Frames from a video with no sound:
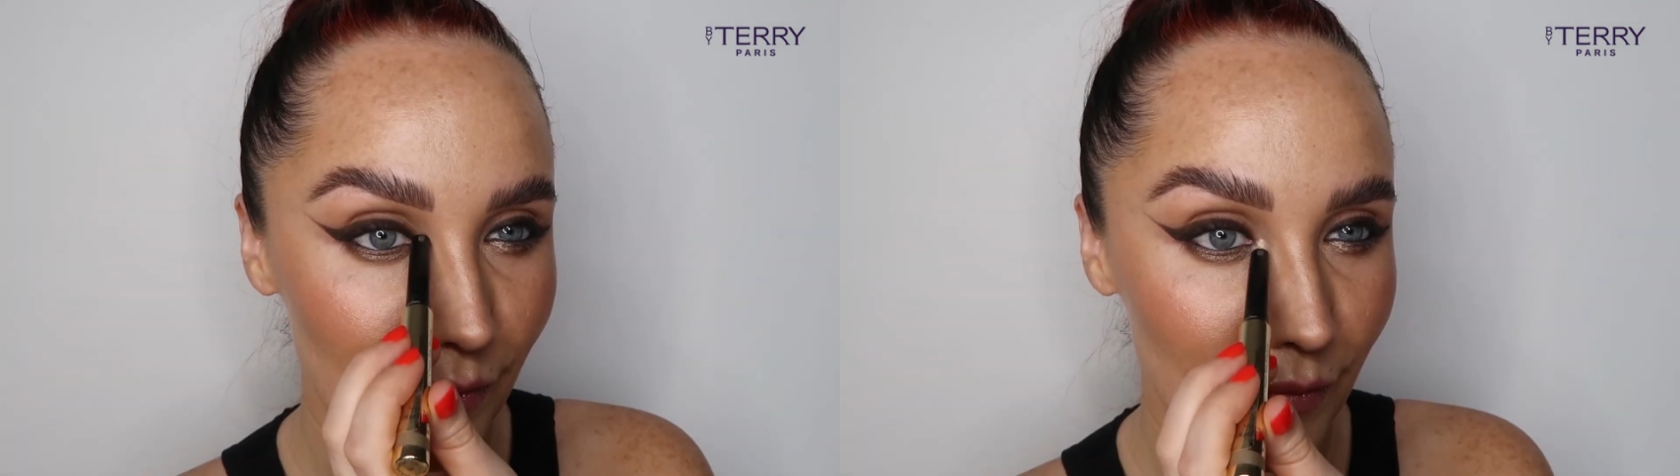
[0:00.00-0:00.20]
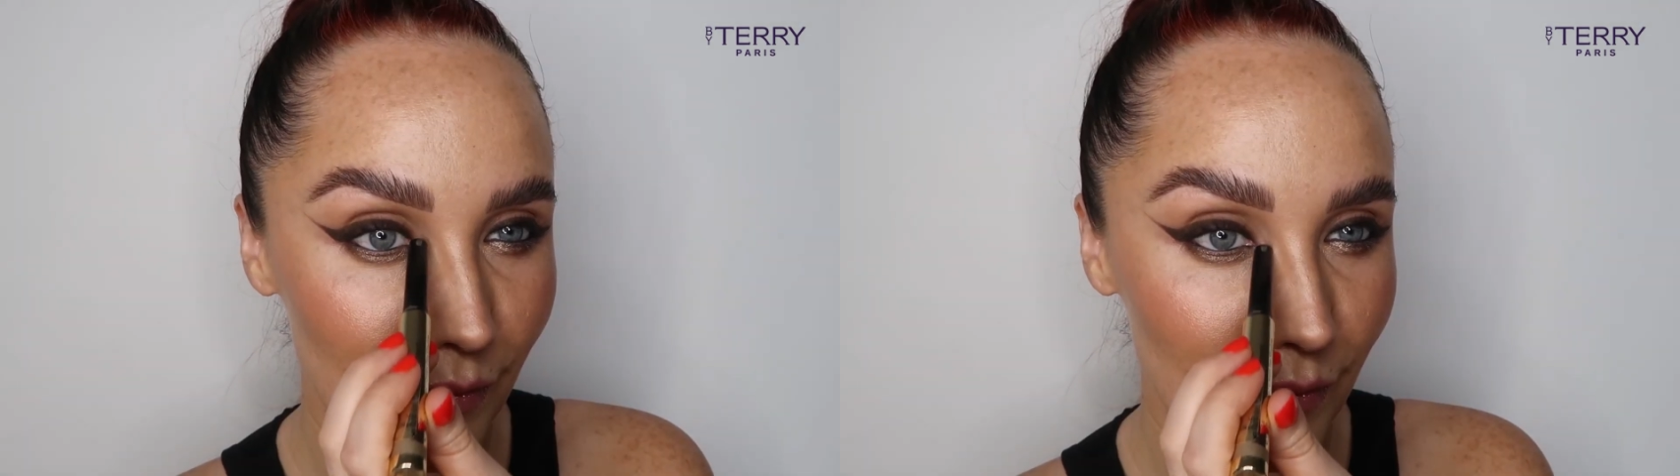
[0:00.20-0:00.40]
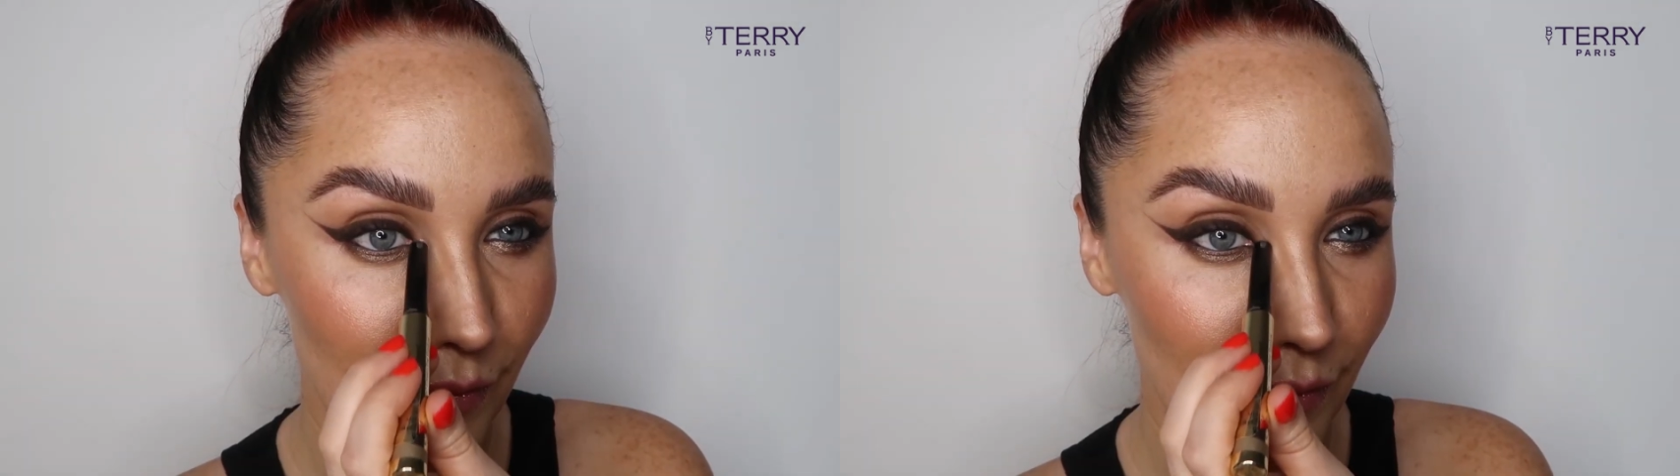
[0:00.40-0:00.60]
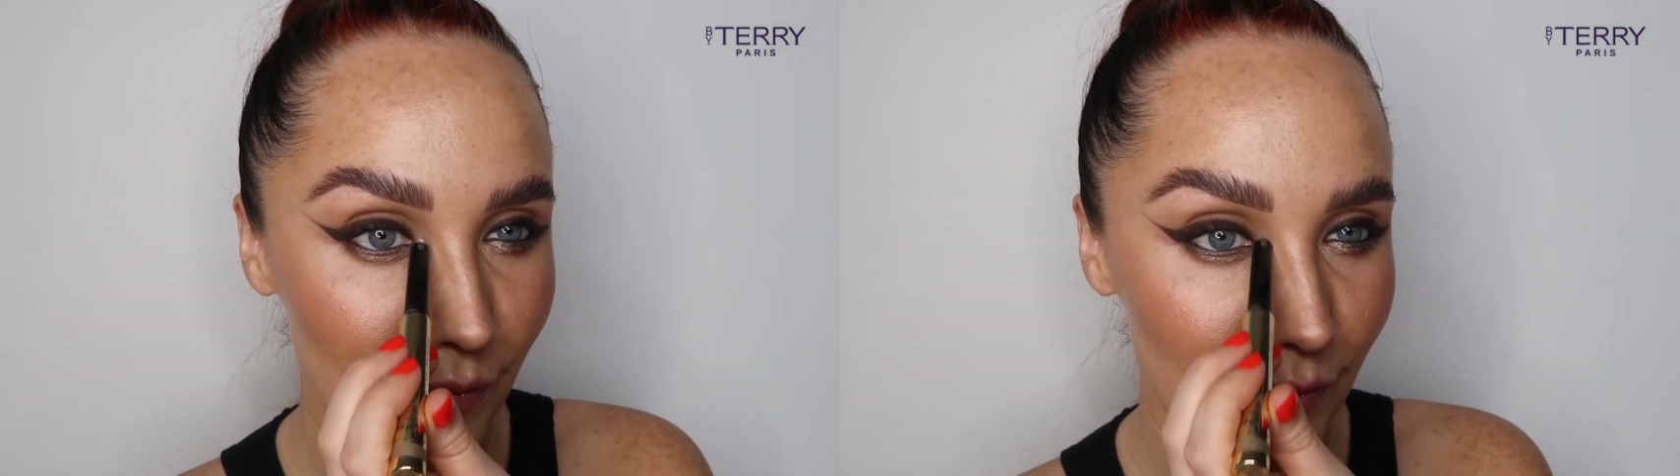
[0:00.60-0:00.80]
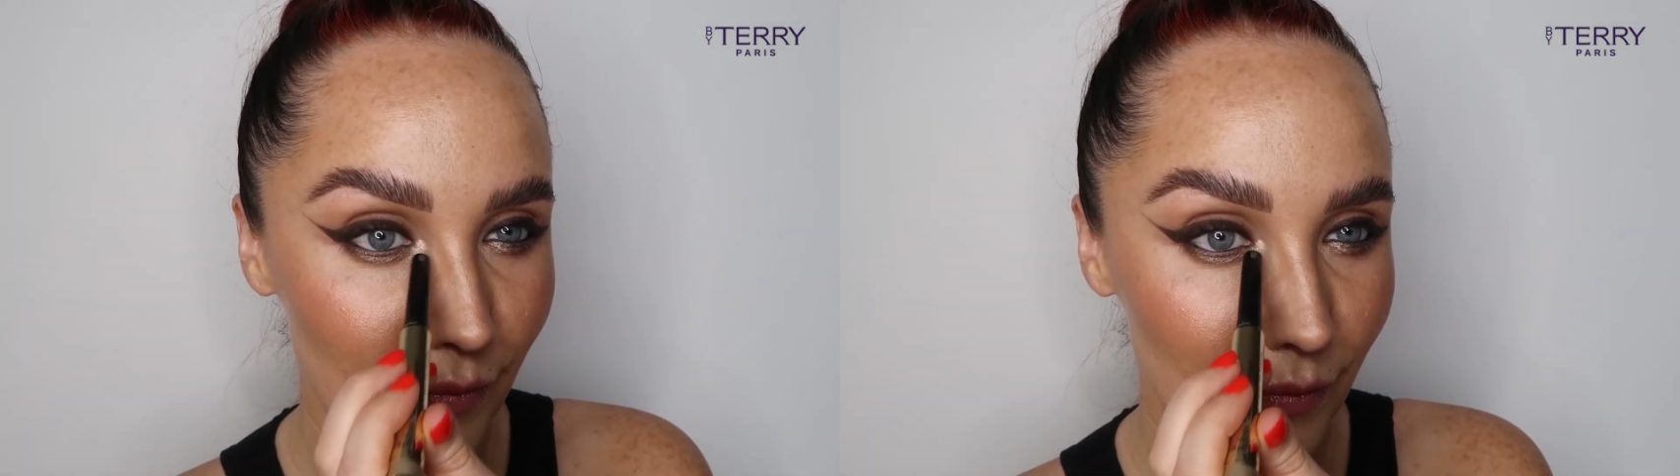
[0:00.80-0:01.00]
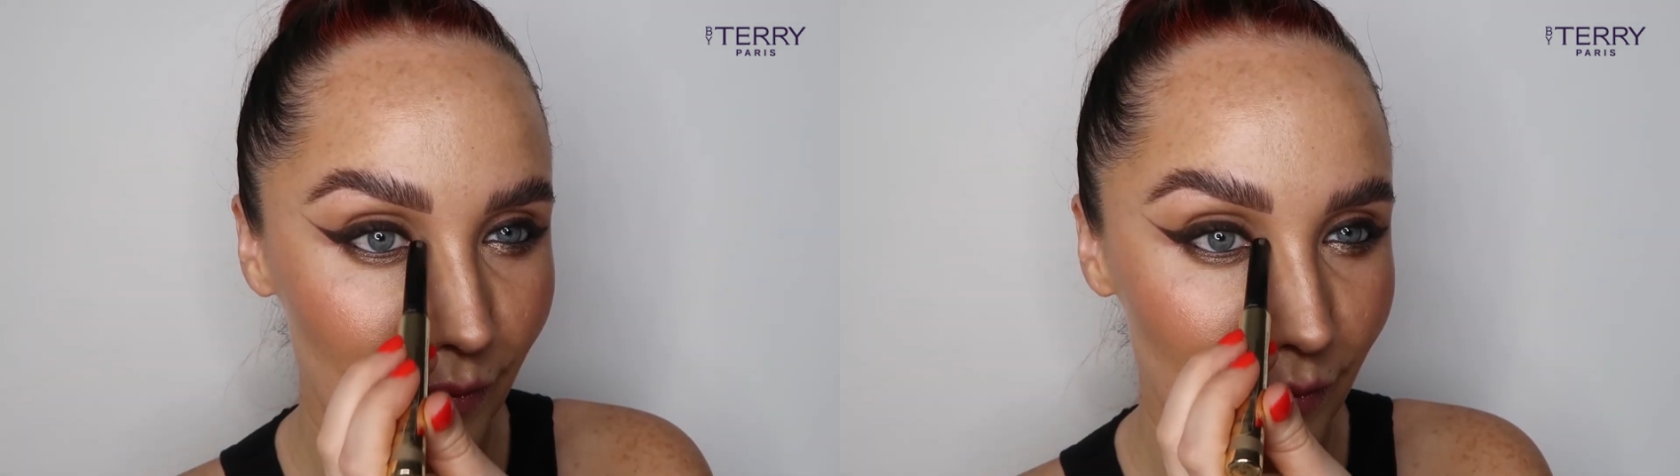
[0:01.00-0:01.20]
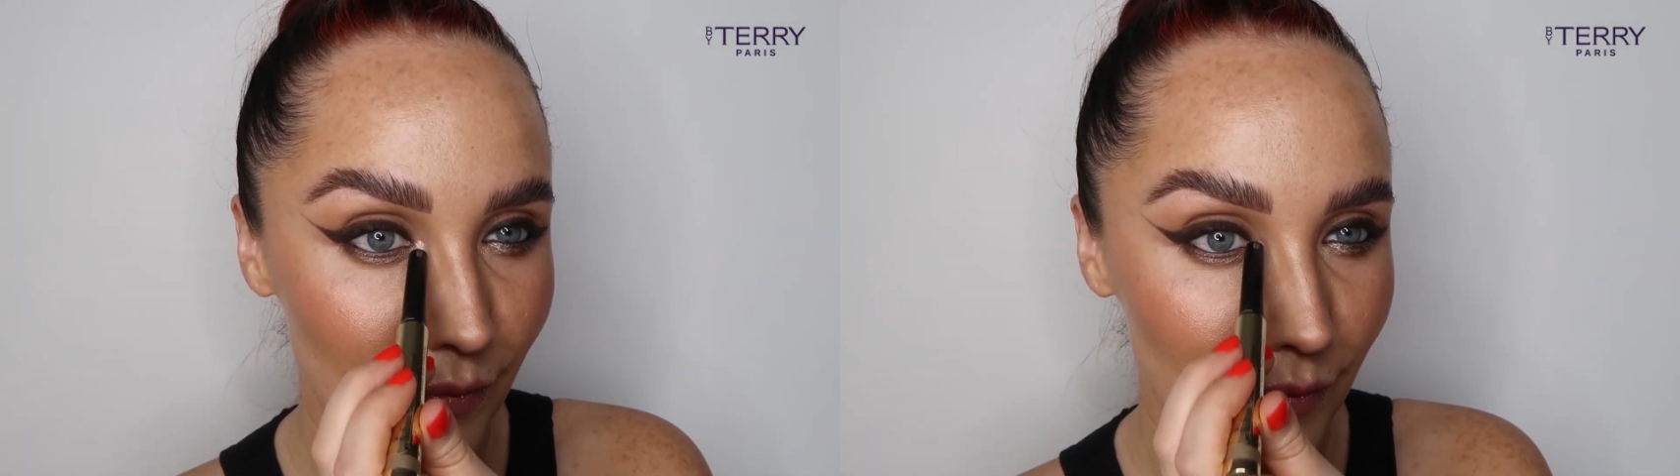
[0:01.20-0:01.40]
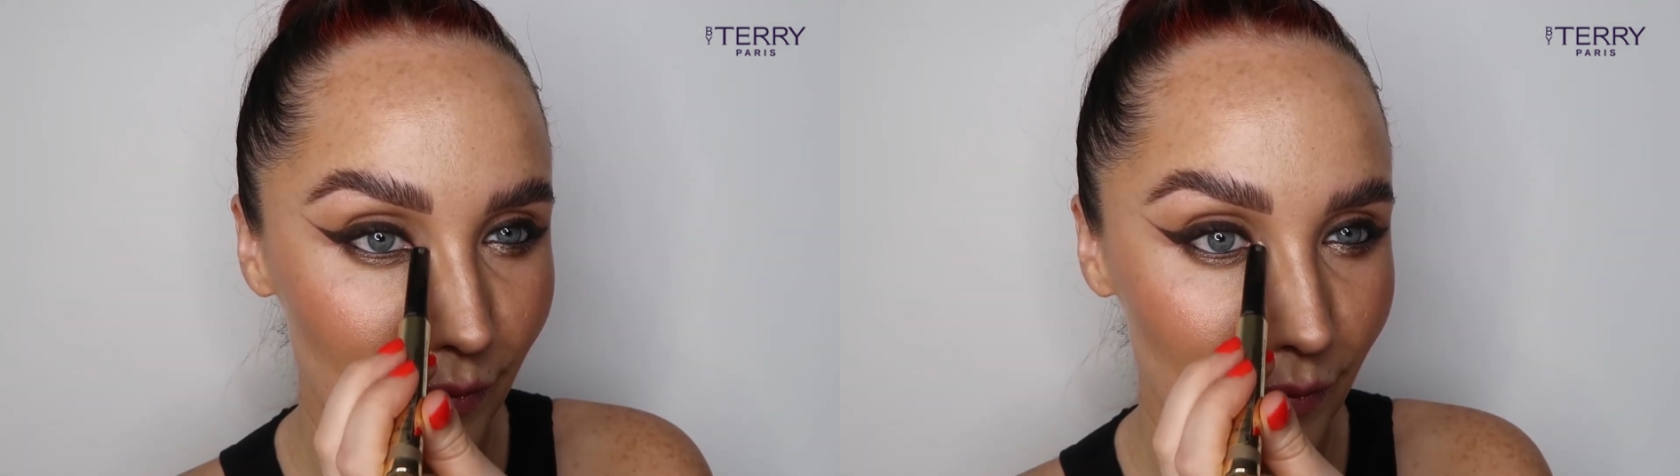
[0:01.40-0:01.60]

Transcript: Blonde Opal